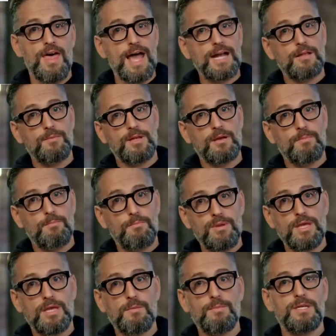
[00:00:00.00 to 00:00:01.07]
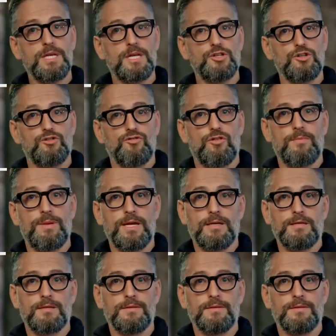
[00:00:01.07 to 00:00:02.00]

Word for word: that could be a big potential drawback.